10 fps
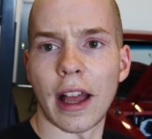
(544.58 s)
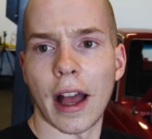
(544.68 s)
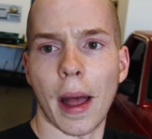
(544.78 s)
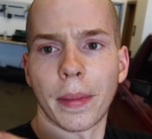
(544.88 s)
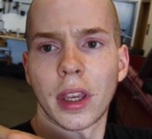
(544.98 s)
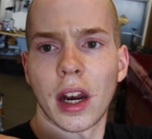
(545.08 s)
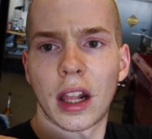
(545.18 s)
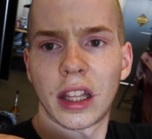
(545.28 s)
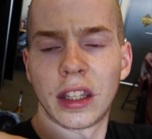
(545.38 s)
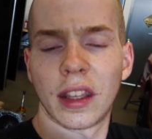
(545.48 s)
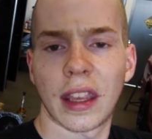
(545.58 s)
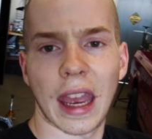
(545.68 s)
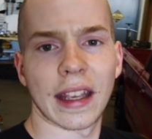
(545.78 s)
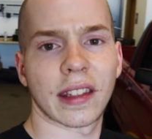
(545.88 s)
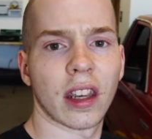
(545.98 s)
Um, I'm gonna clean the
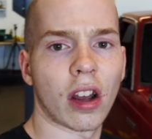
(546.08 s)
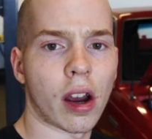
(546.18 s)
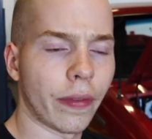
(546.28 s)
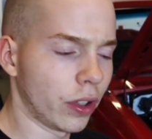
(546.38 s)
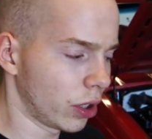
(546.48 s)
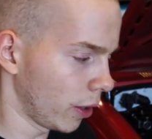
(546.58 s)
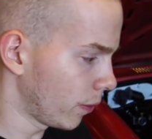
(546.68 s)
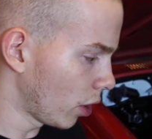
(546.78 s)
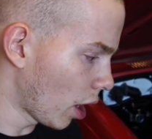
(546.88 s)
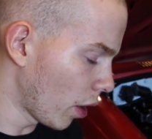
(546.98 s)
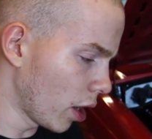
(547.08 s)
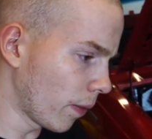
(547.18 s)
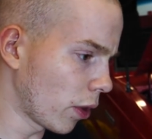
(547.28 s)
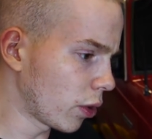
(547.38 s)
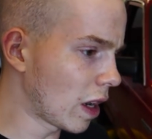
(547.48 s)
gasket off the shifter area
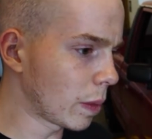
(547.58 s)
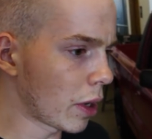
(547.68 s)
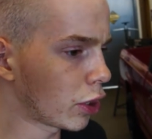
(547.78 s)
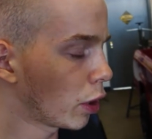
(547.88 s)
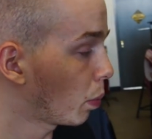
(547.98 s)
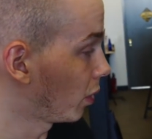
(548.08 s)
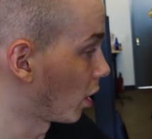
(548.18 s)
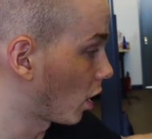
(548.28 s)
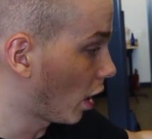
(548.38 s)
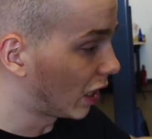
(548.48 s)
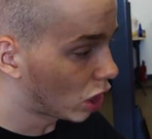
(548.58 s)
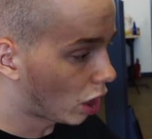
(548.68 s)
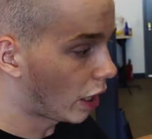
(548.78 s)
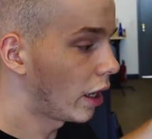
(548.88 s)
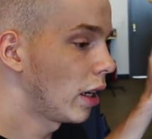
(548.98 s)
for the transmission, put the clutch
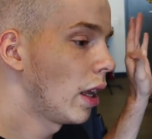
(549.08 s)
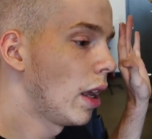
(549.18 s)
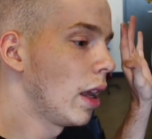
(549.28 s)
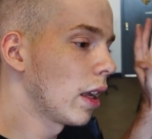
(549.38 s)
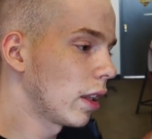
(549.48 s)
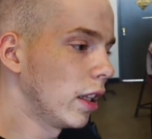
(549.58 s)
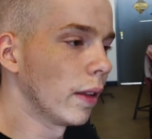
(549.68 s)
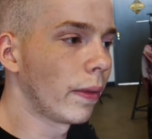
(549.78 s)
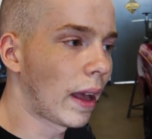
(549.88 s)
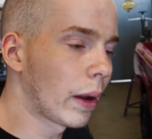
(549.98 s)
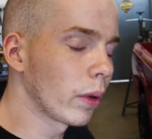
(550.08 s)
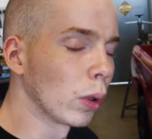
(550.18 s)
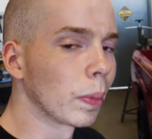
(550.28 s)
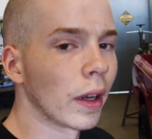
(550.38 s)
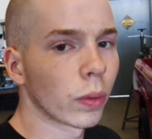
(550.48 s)
on, clean the
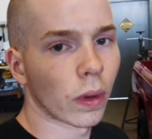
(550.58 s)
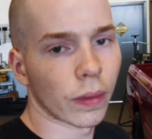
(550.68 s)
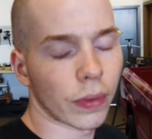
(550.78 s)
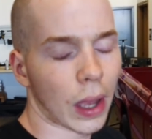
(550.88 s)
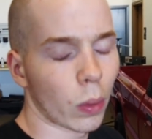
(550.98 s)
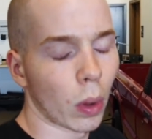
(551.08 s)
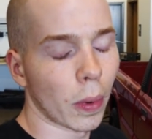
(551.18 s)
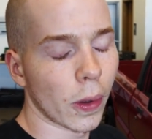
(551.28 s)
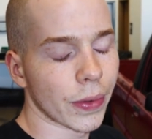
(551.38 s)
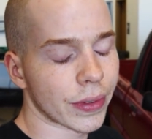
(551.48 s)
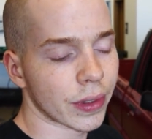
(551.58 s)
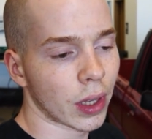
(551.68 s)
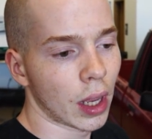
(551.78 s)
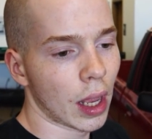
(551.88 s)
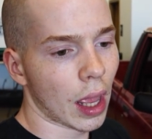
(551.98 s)
flywheel, replace one of the flywheel
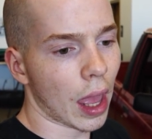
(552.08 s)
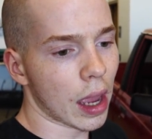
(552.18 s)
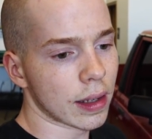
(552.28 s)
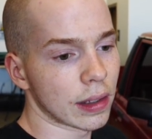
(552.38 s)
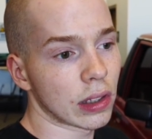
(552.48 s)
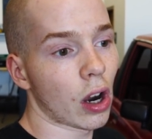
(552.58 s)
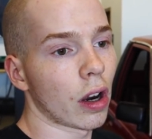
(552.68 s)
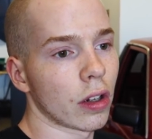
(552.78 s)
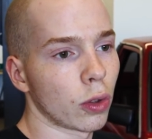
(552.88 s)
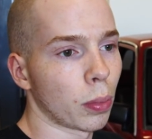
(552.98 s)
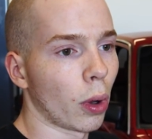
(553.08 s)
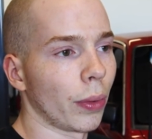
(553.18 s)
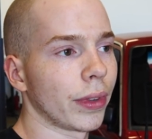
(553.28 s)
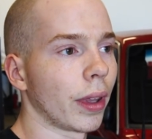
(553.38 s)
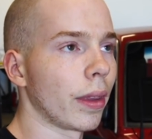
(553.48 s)
bolts, and start to
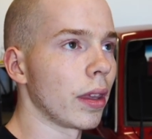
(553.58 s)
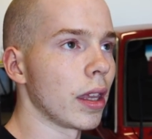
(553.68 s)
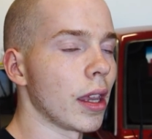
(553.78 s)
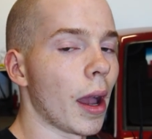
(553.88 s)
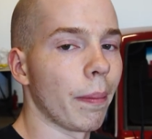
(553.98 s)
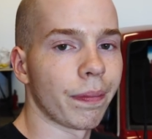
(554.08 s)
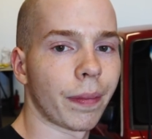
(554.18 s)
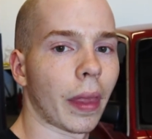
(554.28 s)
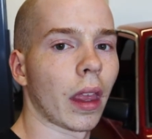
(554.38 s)
bolt the um,